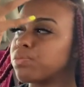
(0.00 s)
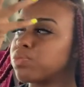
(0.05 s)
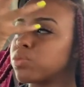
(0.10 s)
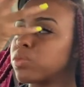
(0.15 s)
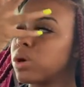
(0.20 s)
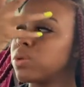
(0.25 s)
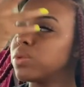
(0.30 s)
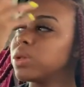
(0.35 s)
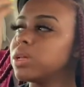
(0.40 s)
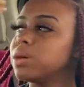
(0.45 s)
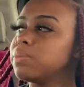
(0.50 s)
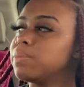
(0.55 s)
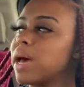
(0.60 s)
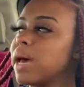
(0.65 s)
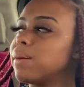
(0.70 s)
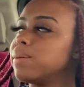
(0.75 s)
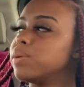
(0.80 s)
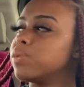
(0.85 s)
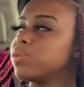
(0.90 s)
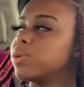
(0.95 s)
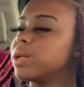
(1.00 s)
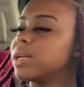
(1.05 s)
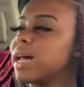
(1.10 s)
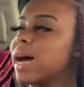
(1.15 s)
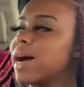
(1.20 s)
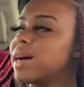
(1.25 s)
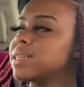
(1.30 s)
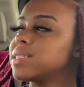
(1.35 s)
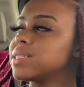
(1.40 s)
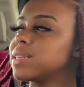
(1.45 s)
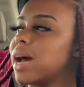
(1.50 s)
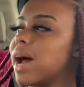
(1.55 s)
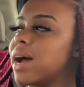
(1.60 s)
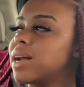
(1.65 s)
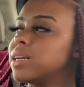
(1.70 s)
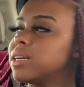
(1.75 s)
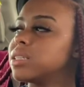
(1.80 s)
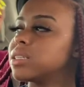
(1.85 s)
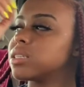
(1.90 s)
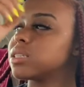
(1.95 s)
what really made me realize that I
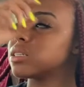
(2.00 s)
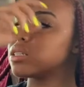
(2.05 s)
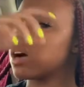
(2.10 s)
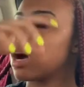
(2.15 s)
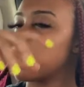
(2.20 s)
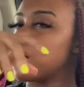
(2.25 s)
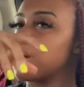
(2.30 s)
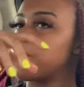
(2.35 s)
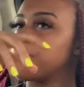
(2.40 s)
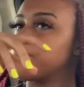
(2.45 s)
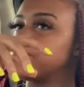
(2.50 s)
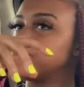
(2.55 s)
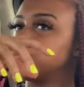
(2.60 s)
need to start